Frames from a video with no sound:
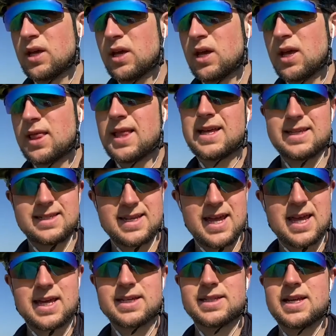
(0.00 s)
Let's
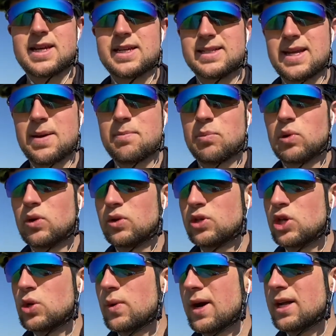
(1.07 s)
take as an example,
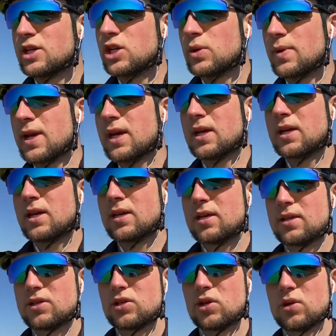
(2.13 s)
you are doing
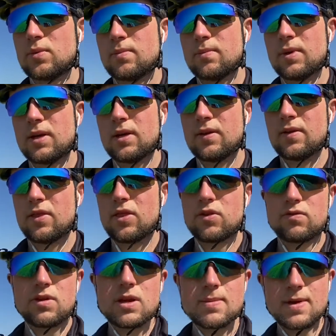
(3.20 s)
some
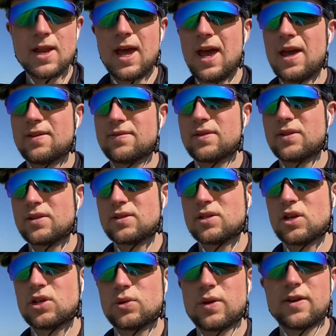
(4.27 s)
3-minute efforts.
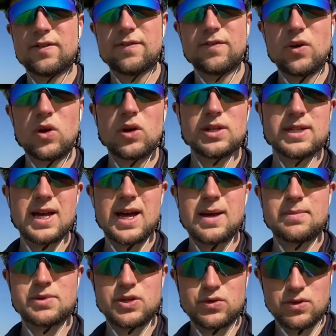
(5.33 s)
You're doing 4
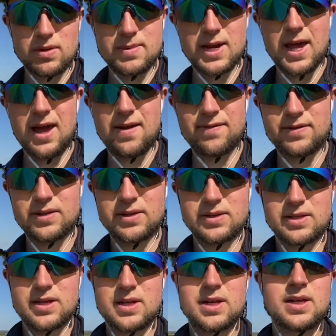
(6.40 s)
times 3-minute
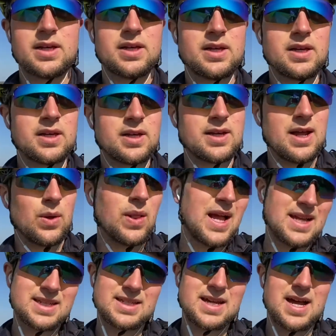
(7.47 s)
efforts. Now,
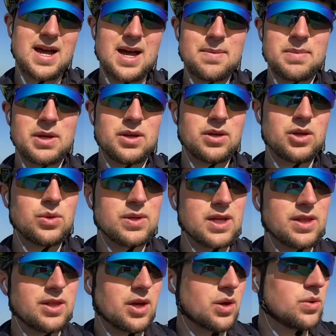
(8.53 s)
last time you
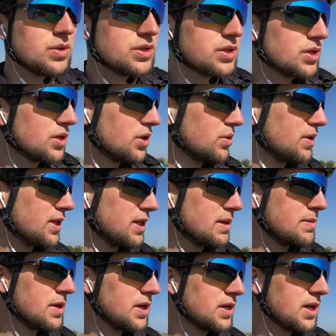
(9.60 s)
did those, you did them
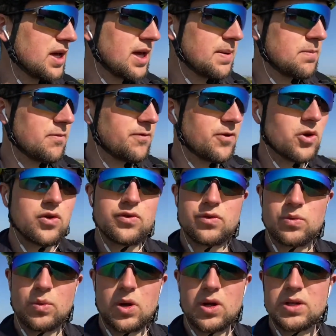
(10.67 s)
at 400
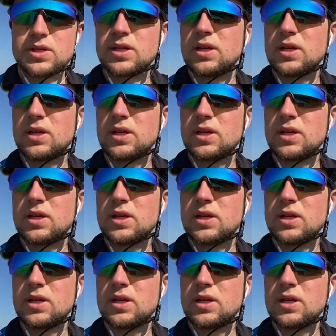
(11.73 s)
watts.